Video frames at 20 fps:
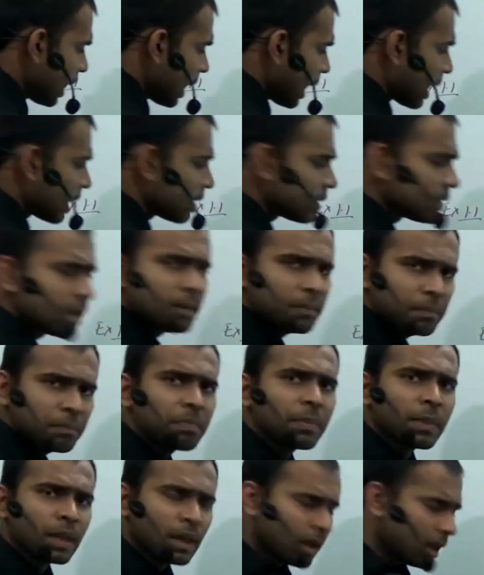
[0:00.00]
and then
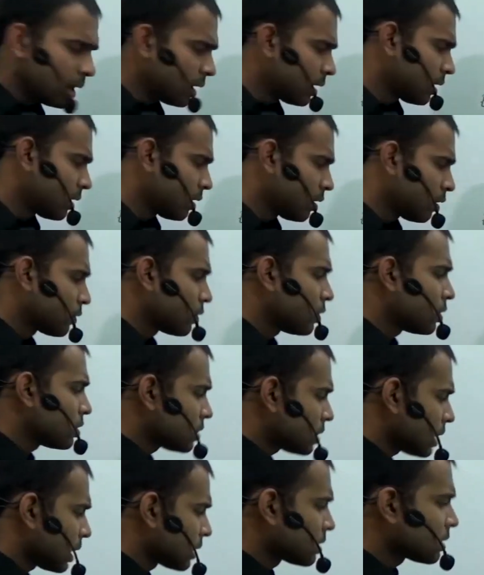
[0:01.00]
of
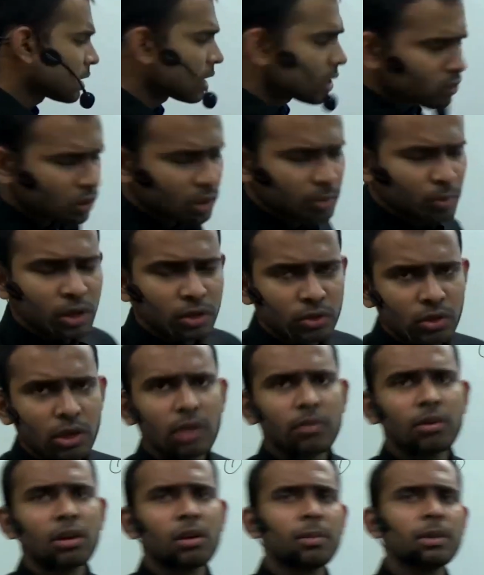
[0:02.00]
course exercise
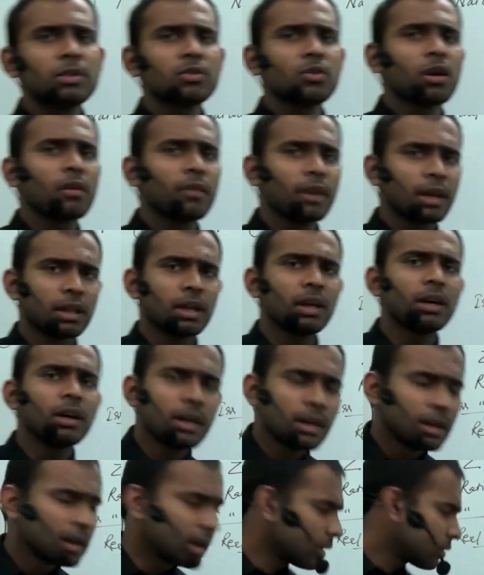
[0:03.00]
1.3 will be solving in the
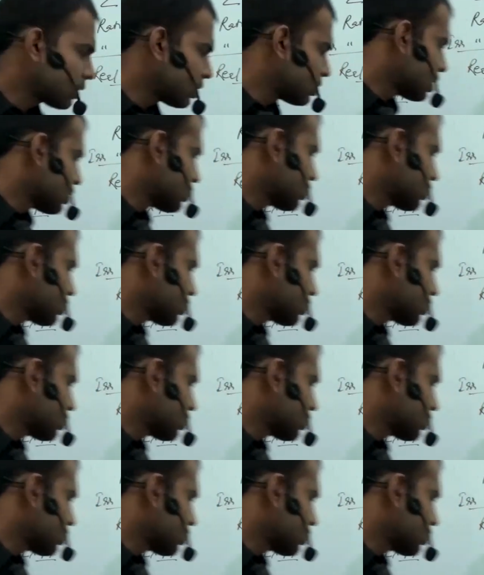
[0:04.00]
next session.